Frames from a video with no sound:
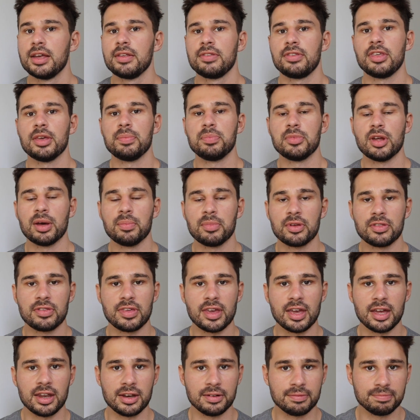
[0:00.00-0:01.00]
tip number
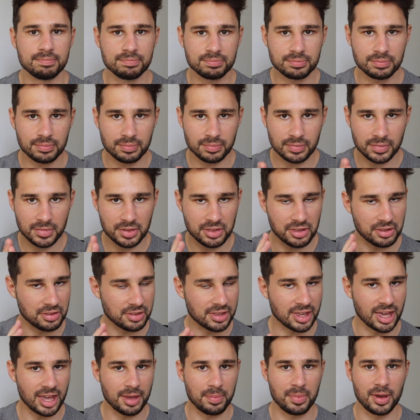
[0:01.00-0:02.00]
10,
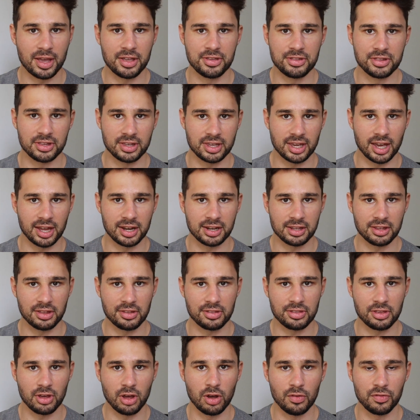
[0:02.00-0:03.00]
just keep educating
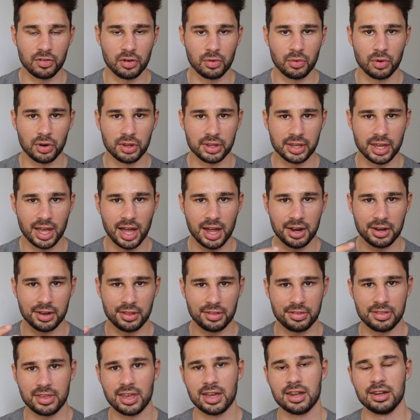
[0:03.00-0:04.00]
yourself and really
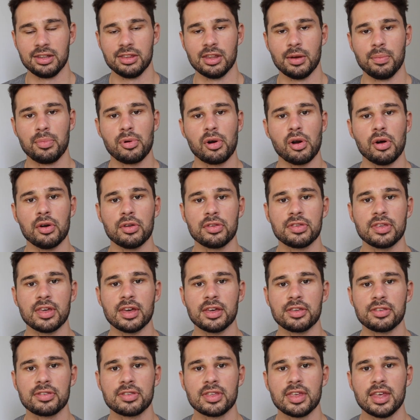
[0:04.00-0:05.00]
understanding the
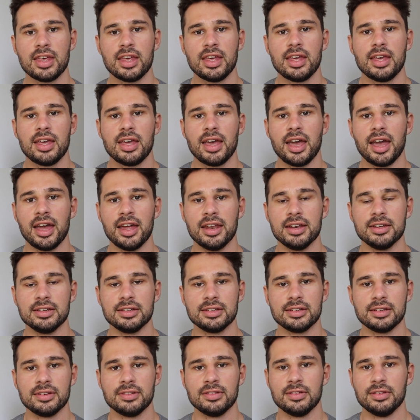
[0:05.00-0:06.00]
process.
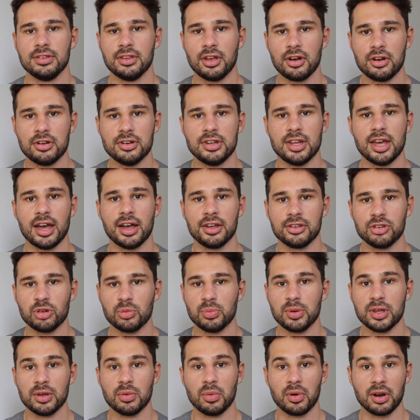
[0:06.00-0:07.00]
And no doubt you'll
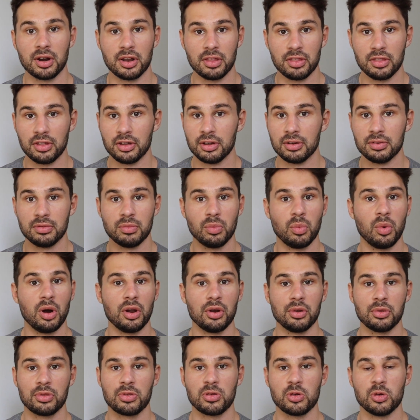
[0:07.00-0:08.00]
be one of the
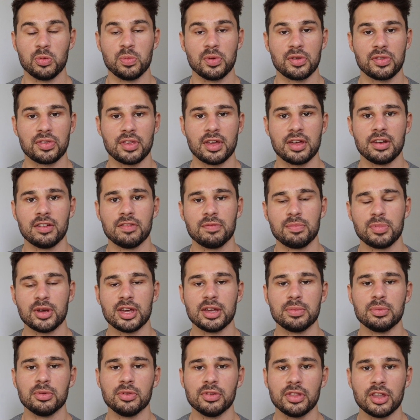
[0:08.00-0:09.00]
1 or 2% of
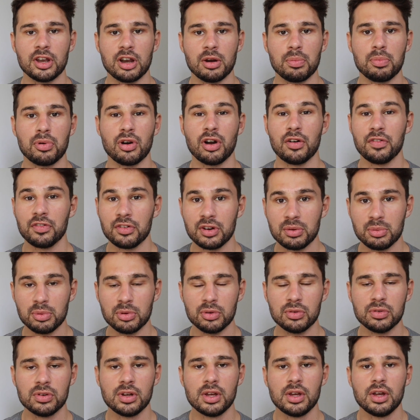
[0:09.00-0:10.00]
people that are
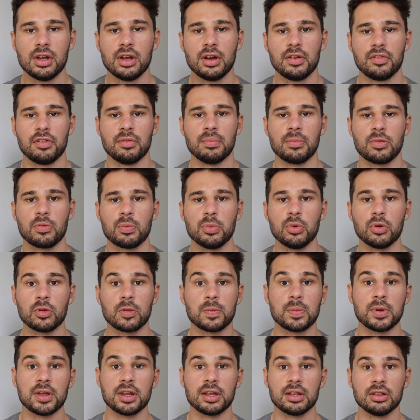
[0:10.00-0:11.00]
profitable from
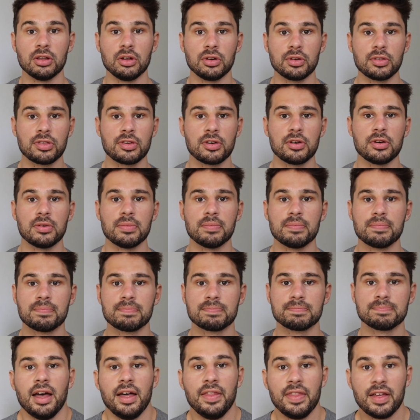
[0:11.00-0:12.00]
sports betting long term.
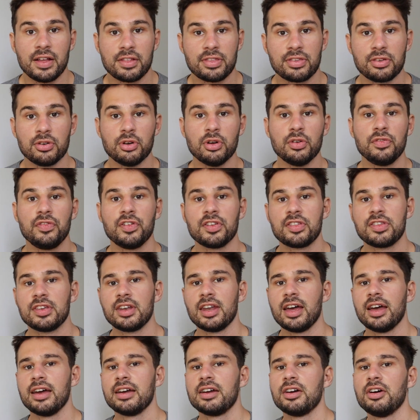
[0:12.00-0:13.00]
And that's all for
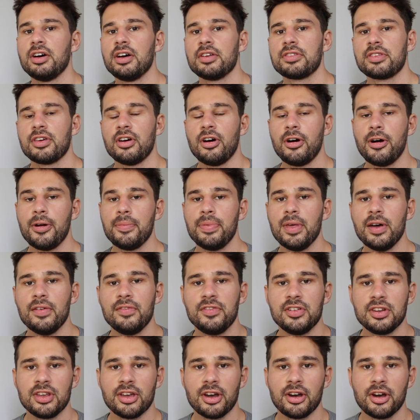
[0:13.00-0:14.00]
today, guys. I hope that
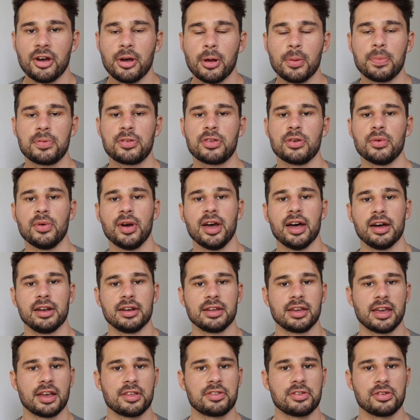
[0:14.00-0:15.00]
video helps you out
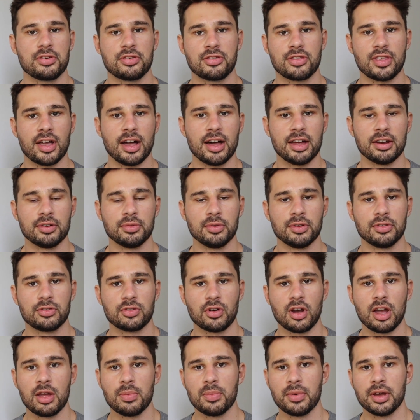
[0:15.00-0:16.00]
and gets you started with
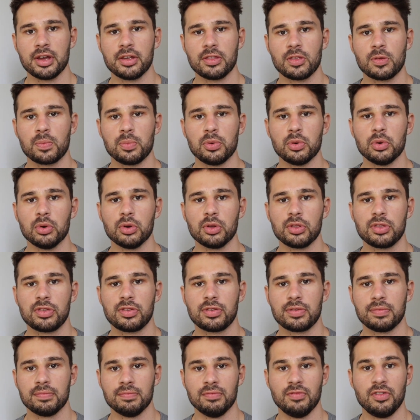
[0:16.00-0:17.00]
Trademate
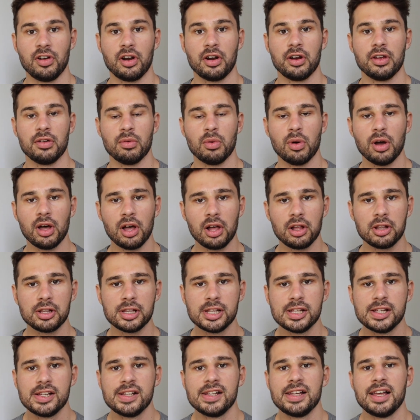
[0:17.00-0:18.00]
Sports very well.
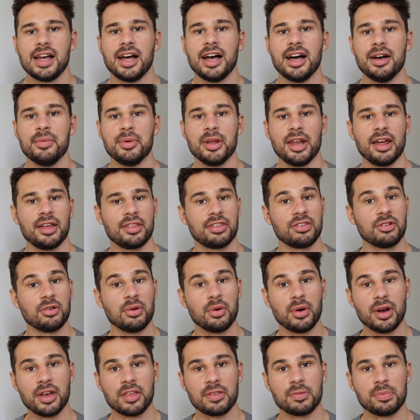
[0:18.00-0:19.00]
And as
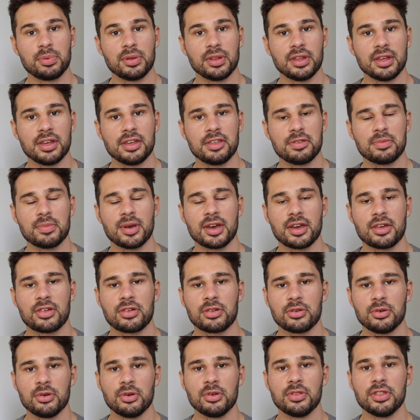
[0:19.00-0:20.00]
always, please make
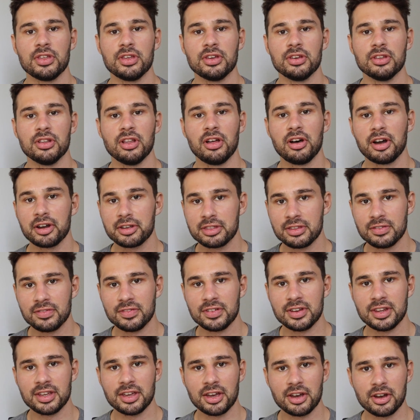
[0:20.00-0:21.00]
sure that you like the
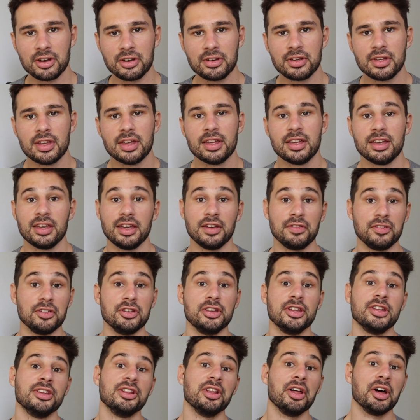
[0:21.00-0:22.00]
video if you
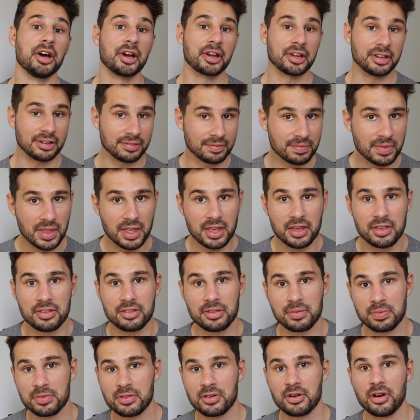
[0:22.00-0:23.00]
did like it.
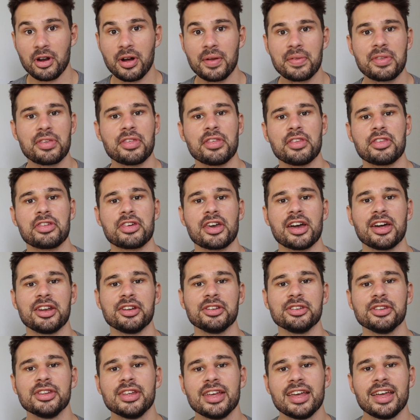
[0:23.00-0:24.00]
Subscribe to the
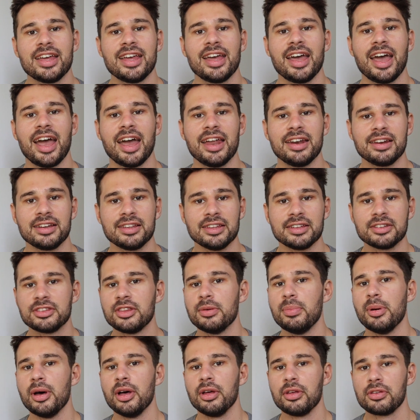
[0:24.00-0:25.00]
channel and click
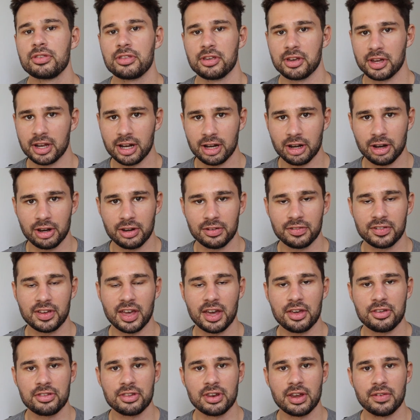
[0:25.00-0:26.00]
the bell so you get a
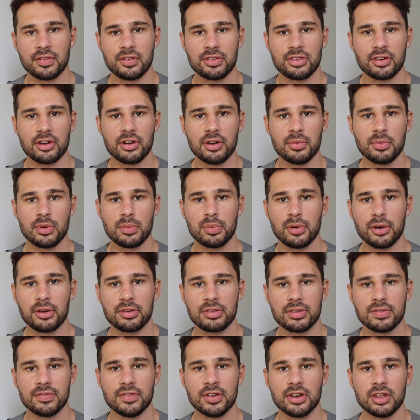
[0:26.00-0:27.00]
notification every time we
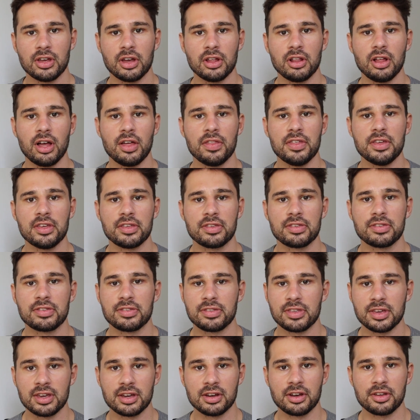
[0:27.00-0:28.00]
post a video like this.
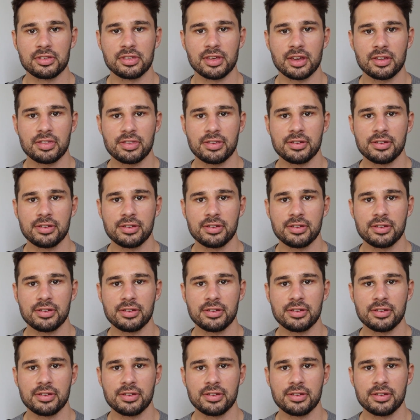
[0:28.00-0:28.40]
See you guys next